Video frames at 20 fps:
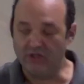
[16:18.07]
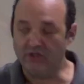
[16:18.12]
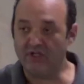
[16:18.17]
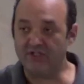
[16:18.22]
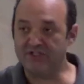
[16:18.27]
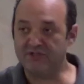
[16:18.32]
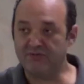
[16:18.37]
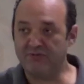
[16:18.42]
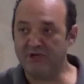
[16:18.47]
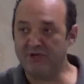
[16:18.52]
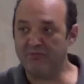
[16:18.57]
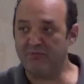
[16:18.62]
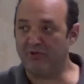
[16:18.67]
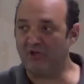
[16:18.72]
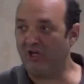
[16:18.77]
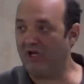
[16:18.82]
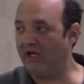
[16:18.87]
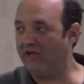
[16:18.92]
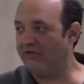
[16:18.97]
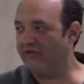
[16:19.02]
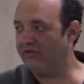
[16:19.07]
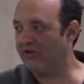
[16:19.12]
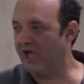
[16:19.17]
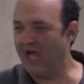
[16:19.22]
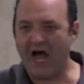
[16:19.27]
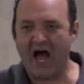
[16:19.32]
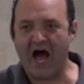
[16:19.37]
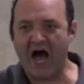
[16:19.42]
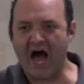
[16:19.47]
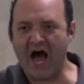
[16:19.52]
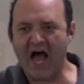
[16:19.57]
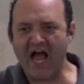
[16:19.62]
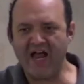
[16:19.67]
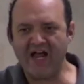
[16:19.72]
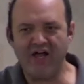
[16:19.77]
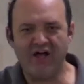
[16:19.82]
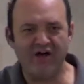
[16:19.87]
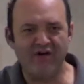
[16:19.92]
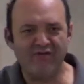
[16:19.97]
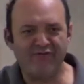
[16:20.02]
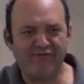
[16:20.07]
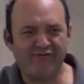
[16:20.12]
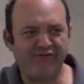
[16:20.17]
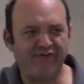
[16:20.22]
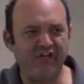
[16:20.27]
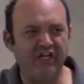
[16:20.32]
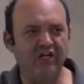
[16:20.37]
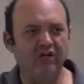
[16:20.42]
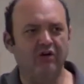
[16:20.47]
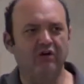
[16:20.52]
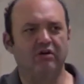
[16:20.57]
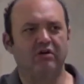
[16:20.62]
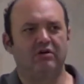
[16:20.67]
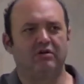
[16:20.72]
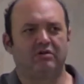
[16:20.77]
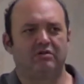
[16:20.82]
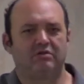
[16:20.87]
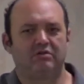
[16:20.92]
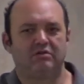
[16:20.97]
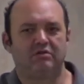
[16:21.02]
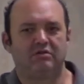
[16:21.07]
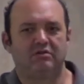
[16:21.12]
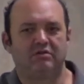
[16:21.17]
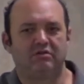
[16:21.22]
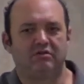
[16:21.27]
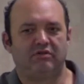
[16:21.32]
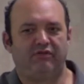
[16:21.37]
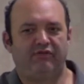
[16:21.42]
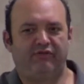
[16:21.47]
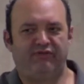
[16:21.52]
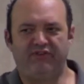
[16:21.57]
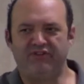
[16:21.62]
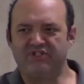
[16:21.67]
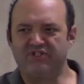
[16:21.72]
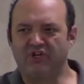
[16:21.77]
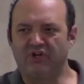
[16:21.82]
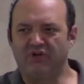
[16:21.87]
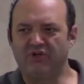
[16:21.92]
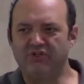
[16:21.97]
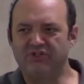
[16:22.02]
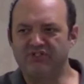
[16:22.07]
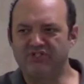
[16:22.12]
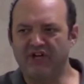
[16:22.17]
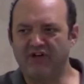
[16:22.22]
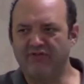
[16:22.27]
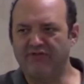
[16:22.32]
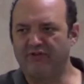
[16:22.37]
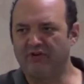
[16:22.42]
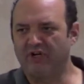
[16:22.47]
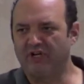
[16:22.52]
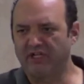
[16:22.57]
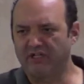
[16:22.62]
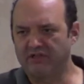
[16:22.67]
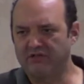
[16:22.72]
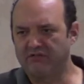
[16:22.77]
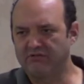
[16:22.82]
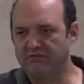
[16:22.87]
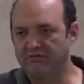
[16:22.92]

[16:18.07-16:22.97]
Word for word: Let's be blunt. I fear physical suffering.